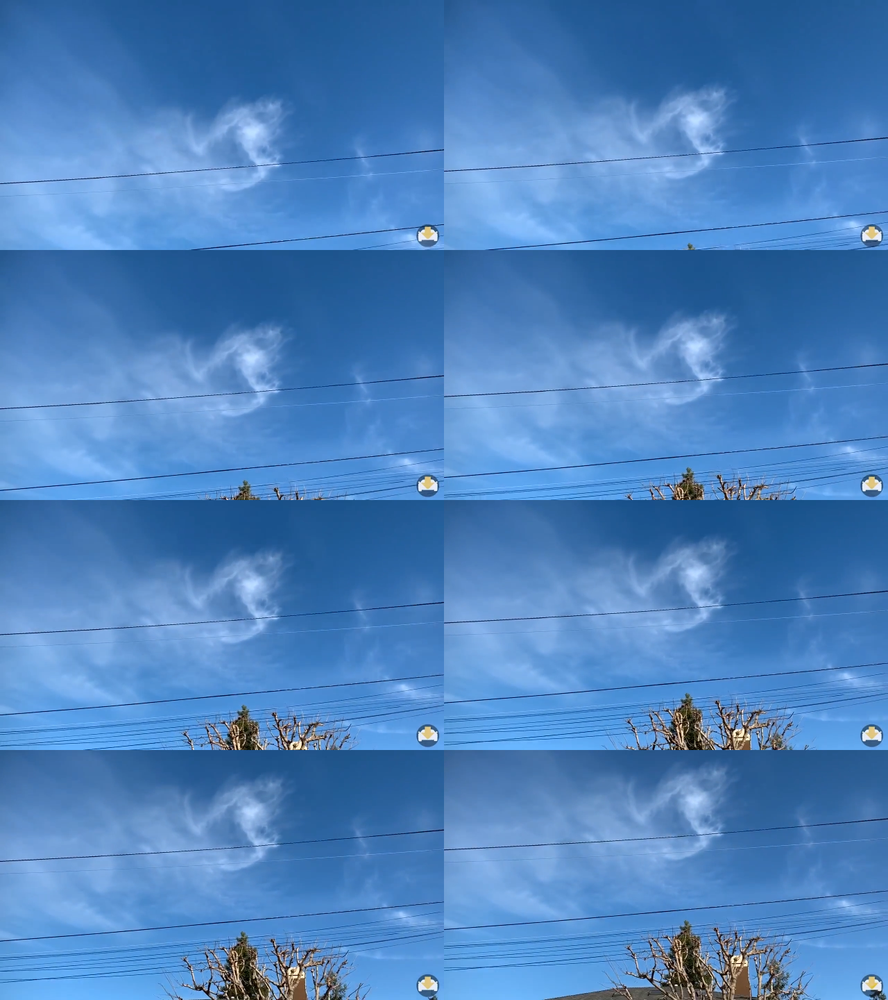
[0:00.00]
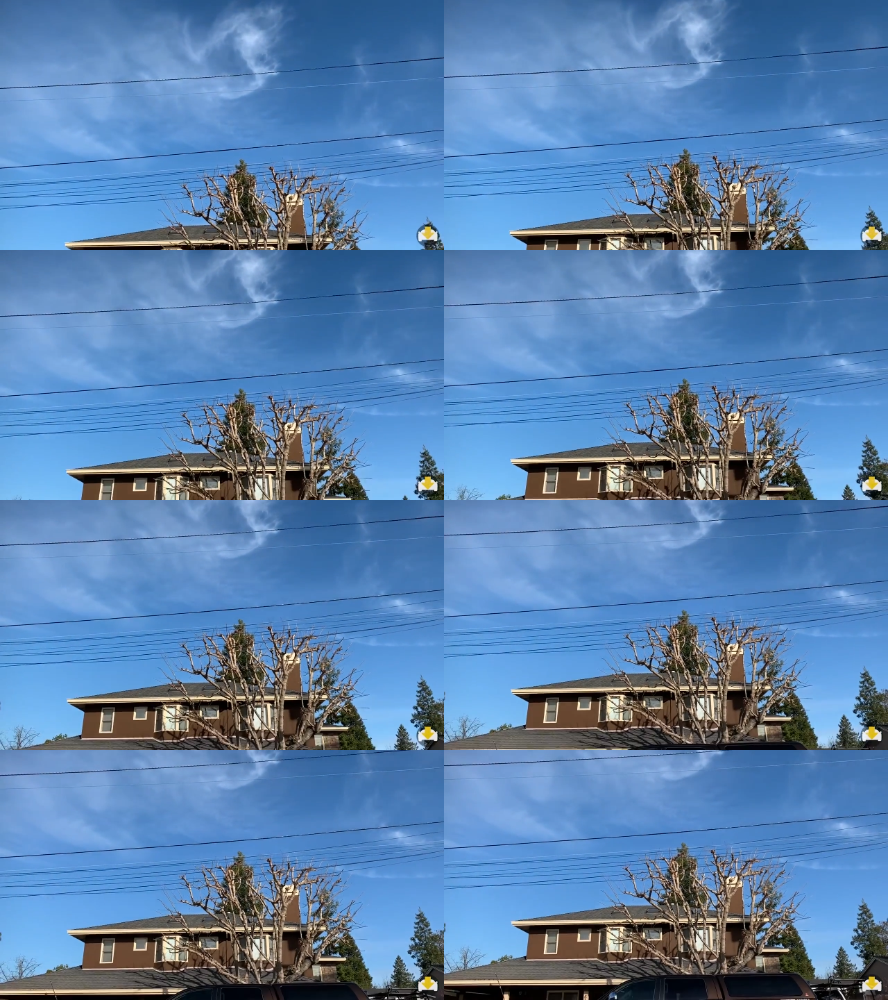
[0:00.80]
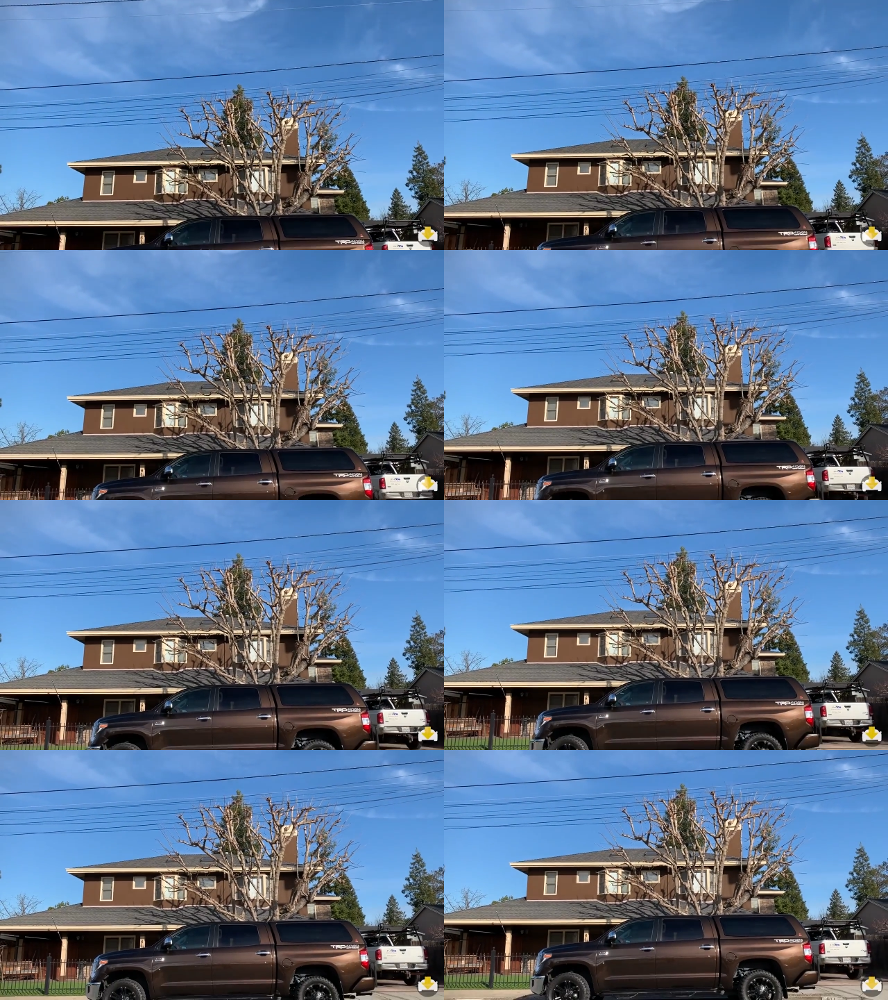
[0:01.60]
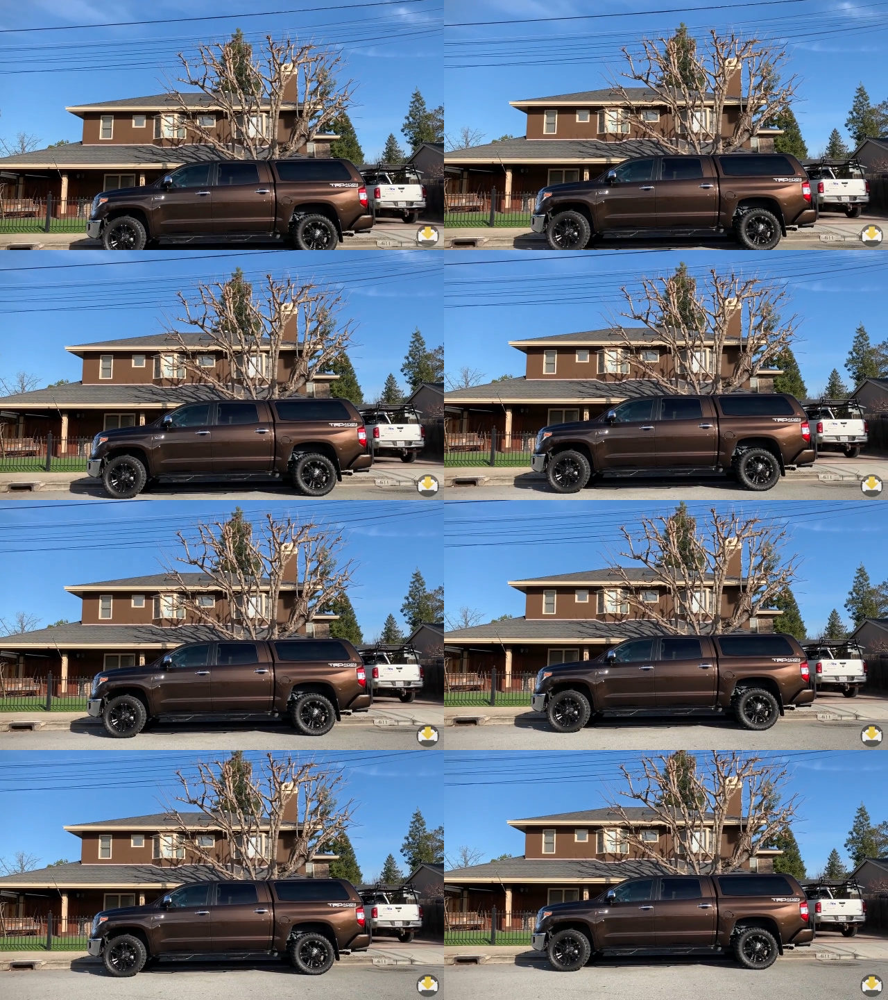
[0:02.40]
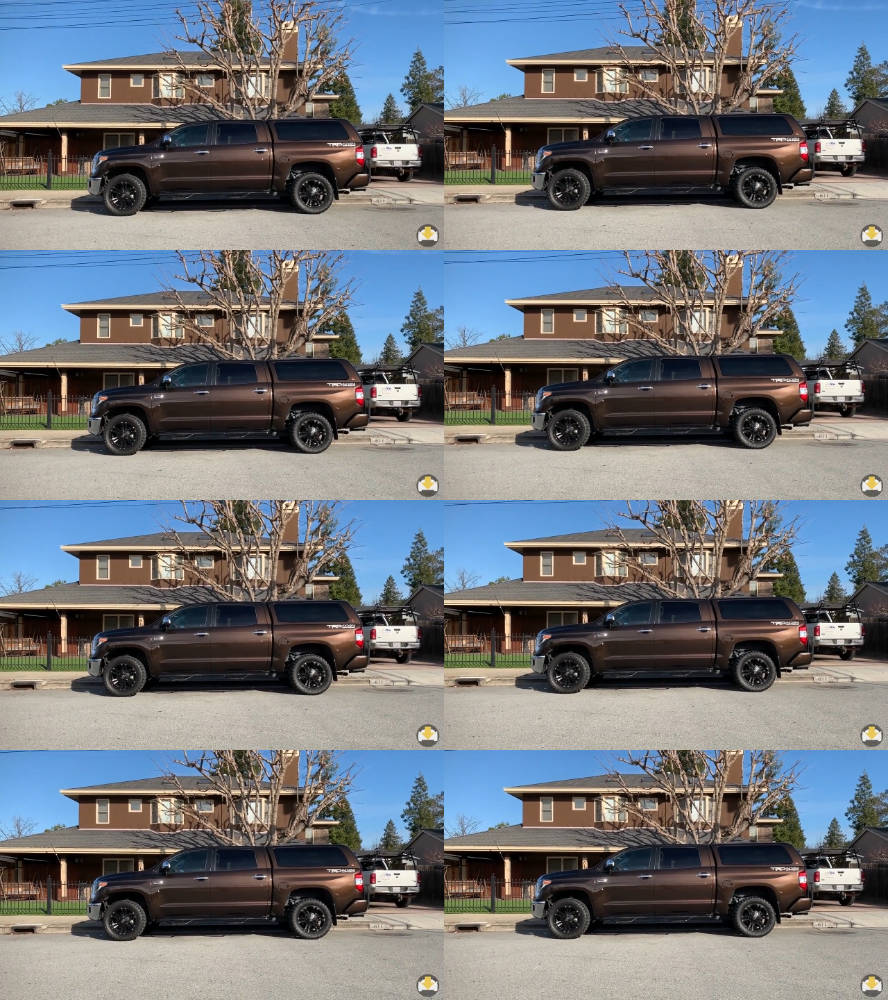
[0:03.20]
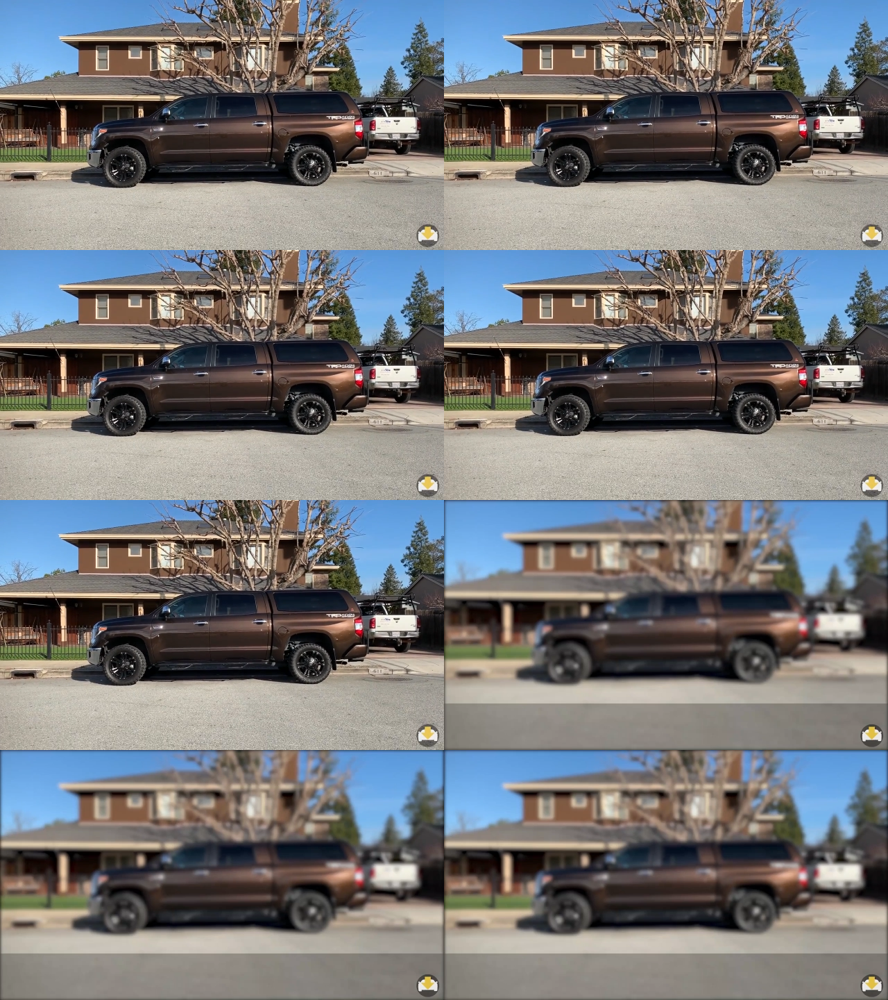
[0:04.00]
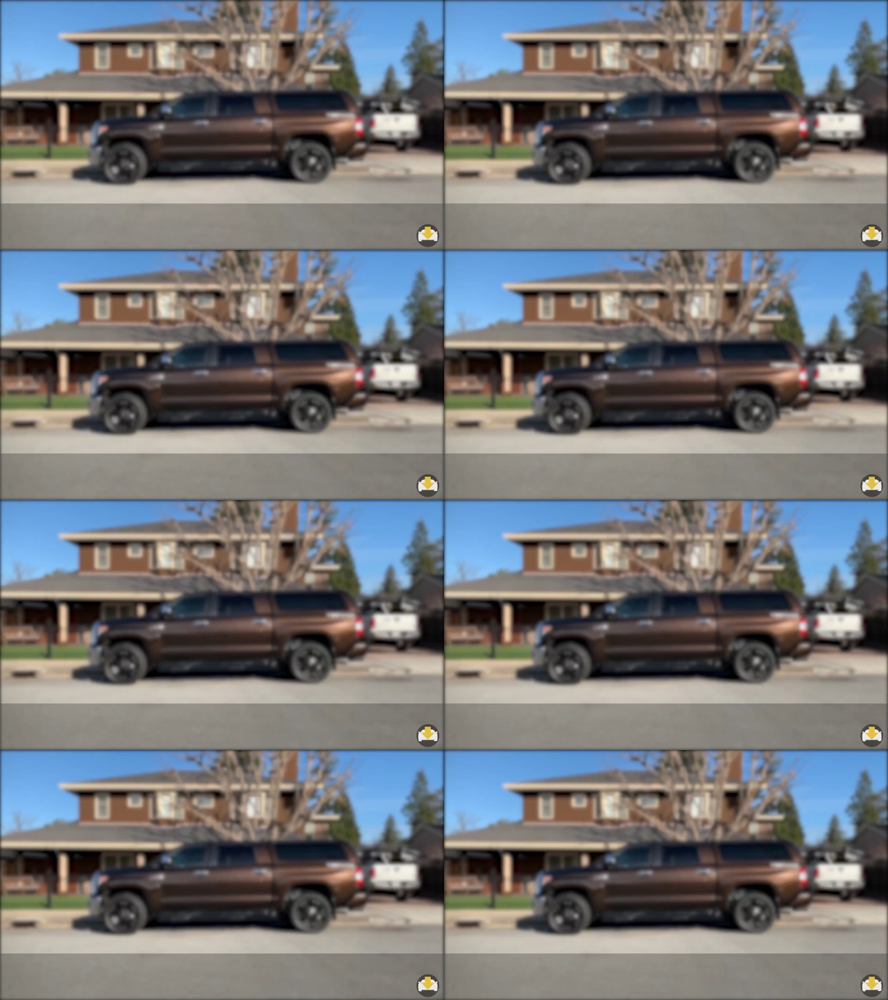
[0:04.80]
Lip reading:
No face is visible, so there are no lips to read.